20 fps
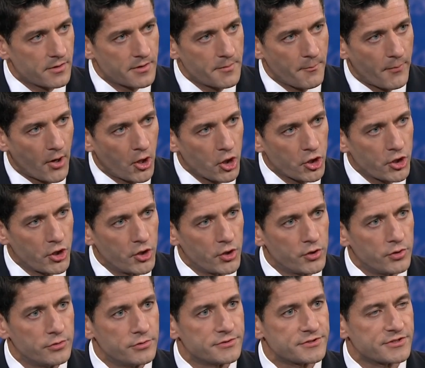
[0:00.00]

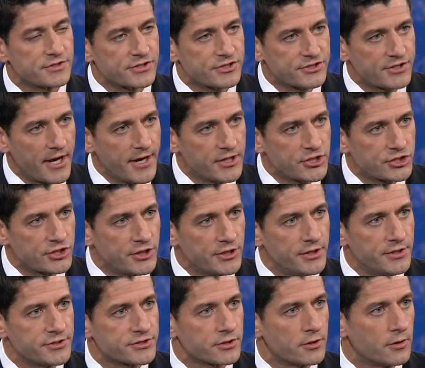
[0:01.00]
embargoes and
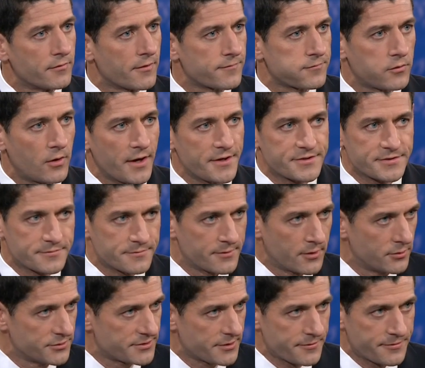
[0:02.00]
sanctions and overflights.
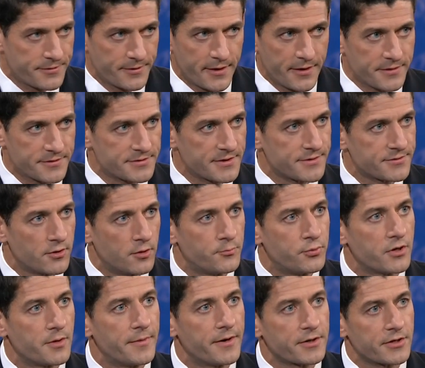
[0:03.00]
Those are things that don't
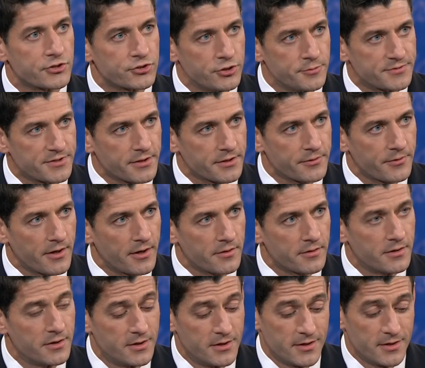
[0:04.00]
put American troops on the ground.
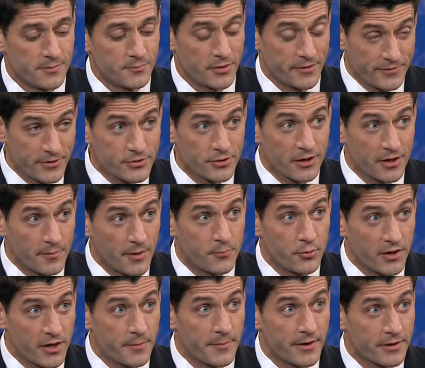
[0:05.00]
But if you're talking about
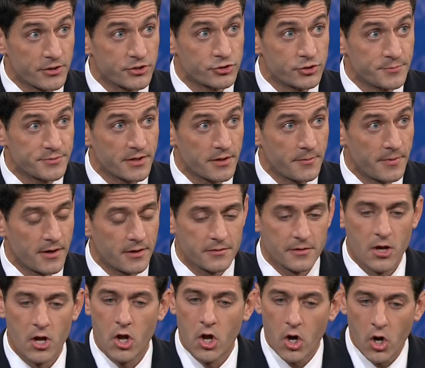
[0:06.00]
putting American troops on the ground,
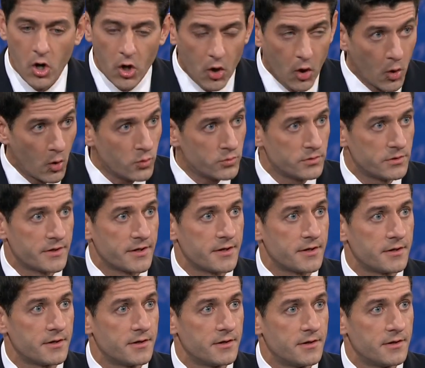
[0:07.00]
only